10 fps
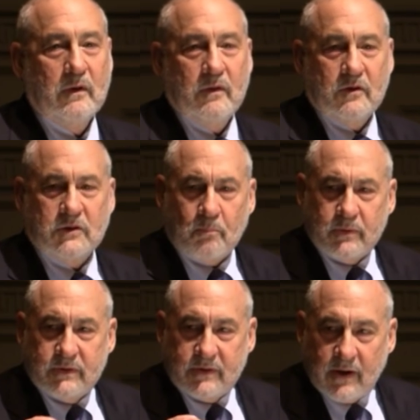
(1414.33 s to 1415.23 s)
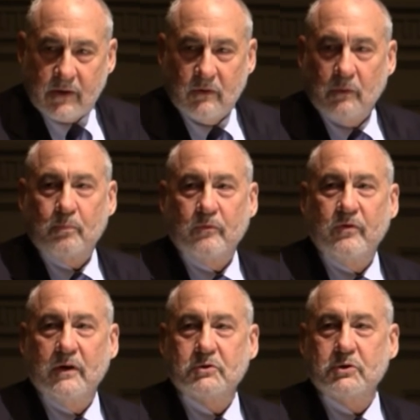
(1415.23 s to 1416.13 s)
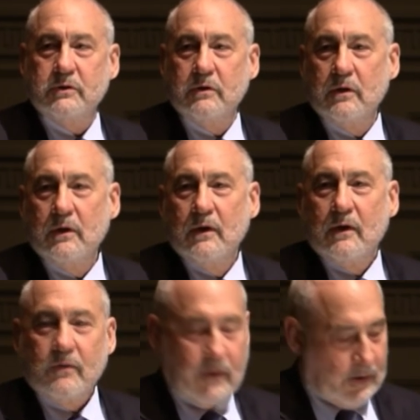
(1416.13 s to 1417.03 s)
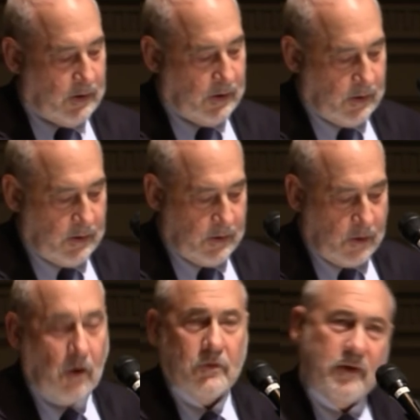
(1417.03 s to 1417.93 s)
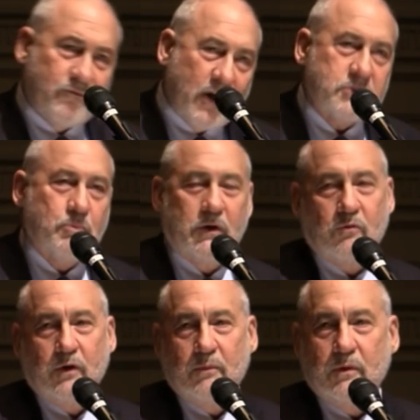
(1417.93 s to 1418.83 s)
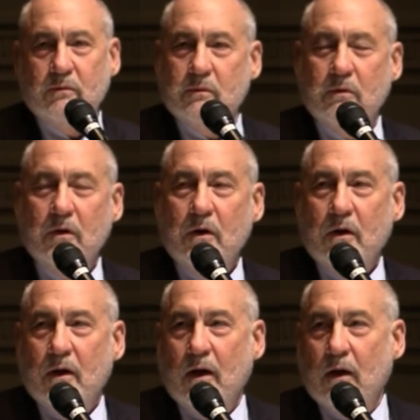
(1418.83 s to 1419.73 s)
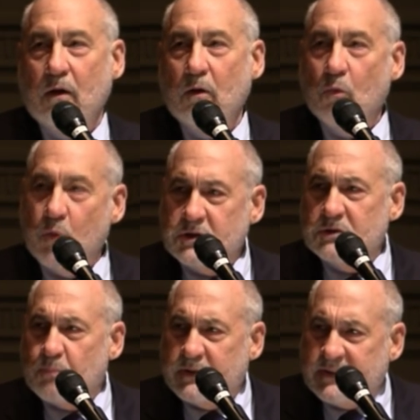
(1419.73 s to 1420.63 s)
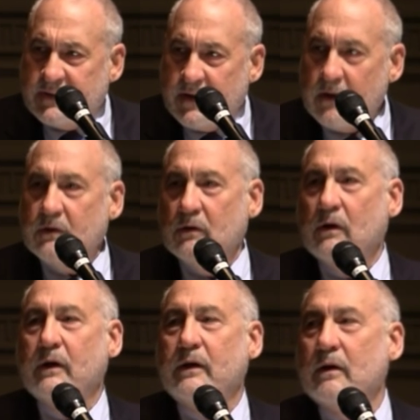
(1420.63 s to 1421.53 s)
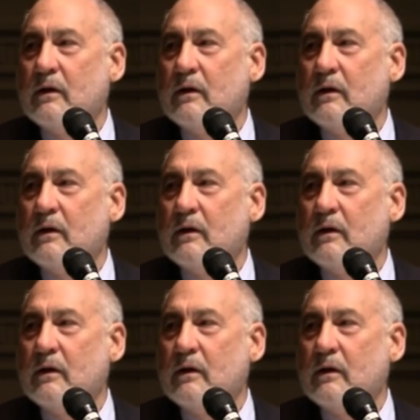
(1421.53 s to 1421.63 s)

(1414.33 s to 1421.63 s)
There's a particular provision that, uh, called the investment agreement uh, which is particularly